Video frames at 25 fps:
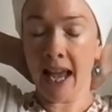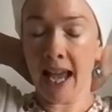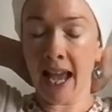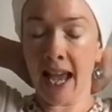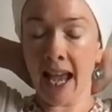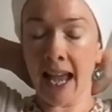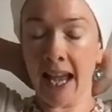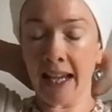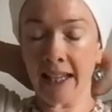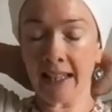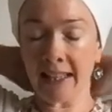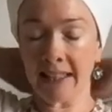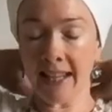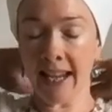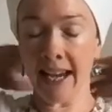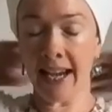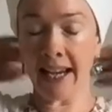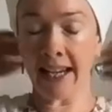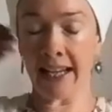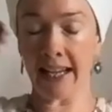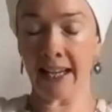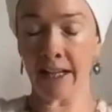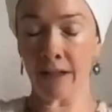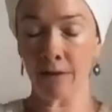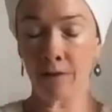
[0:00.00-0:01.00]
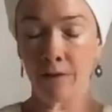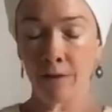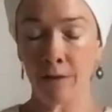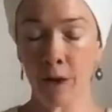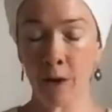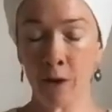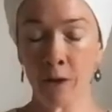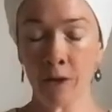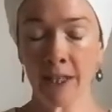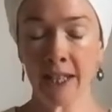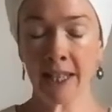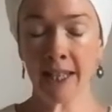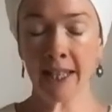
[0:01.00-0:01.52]
Exhaling,
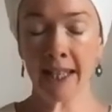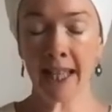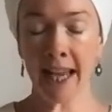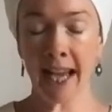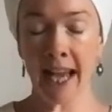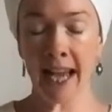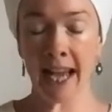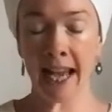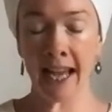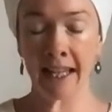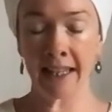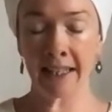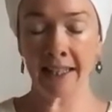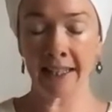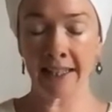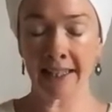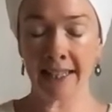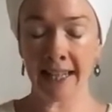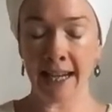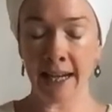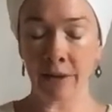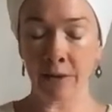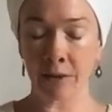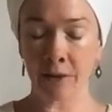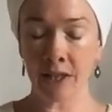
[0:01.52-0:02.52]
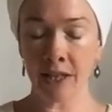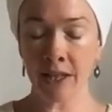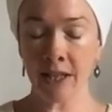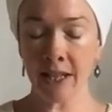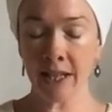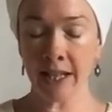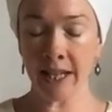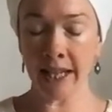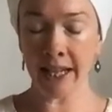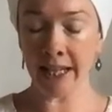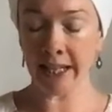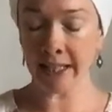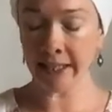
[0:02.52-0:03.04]
floating the hands down to the
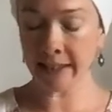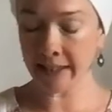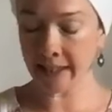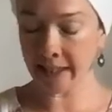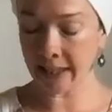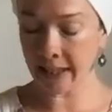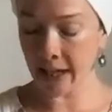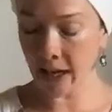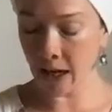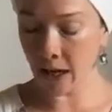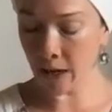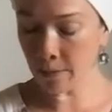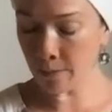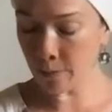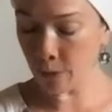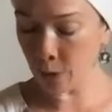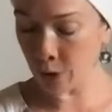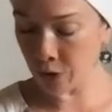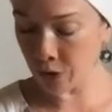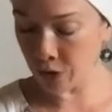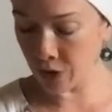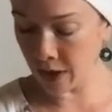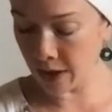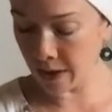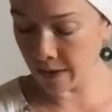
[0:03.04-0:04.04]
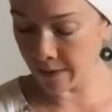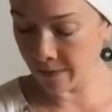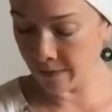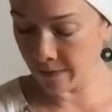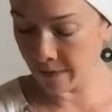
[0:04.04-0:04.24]
knees, Gyan Mudra,